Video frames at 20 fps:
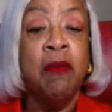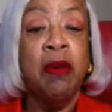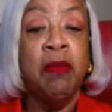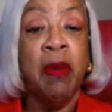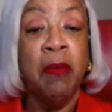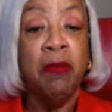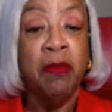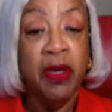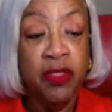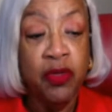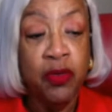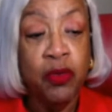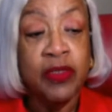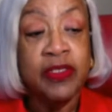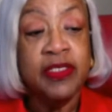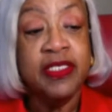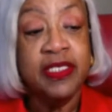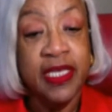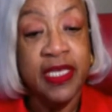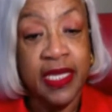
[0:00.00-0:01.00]
My mother
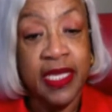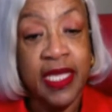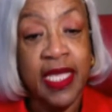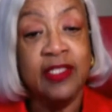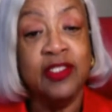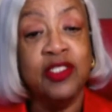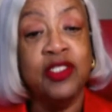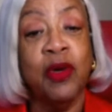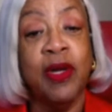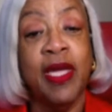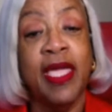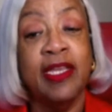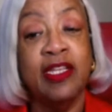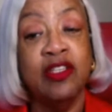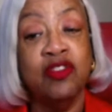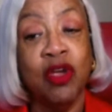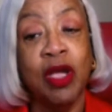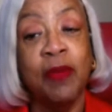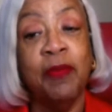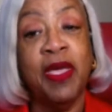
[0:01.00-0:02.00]
was sick, and so I had to
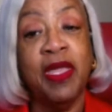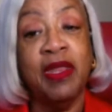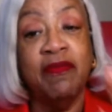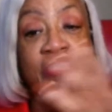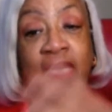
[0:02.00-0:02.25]
drop out of